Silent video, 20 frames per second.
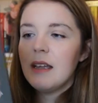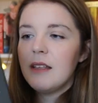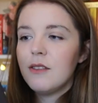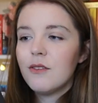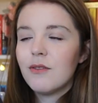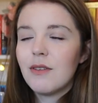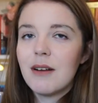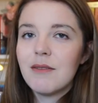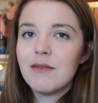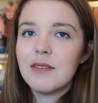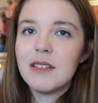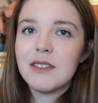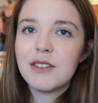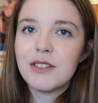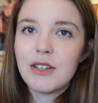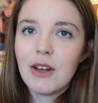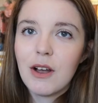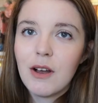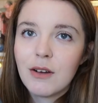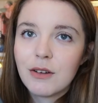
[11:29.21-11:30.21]
In the
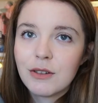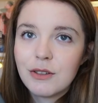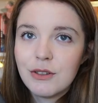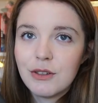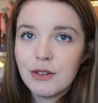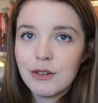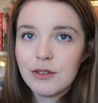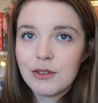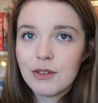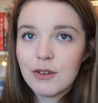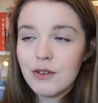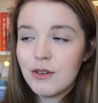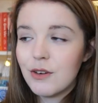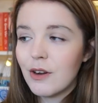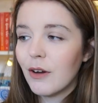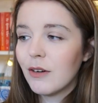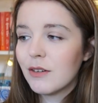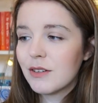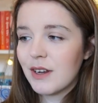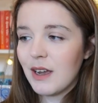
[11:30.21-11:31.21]
Ravenous Dark does
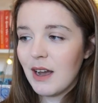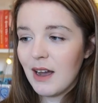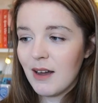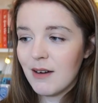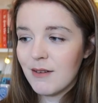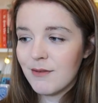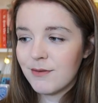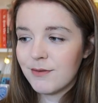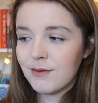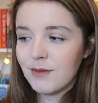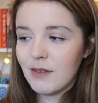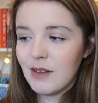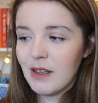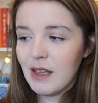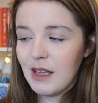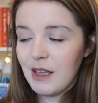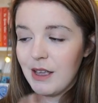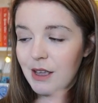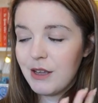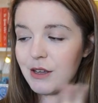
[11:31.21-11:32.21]
not have
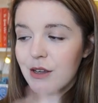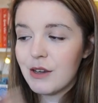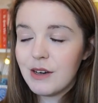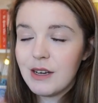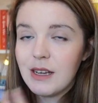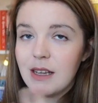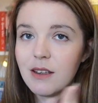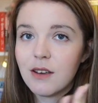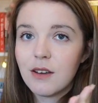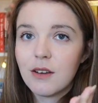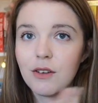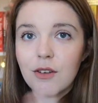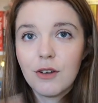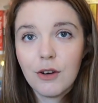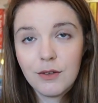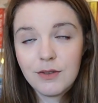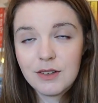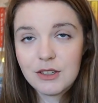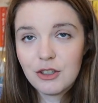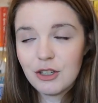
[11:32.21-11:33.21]
a unique
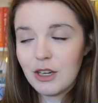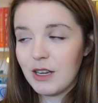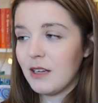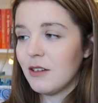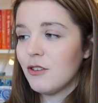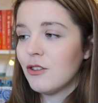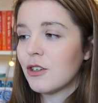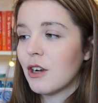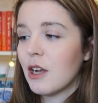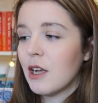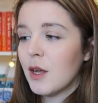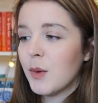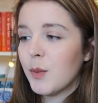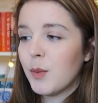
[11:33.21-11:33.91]
cover change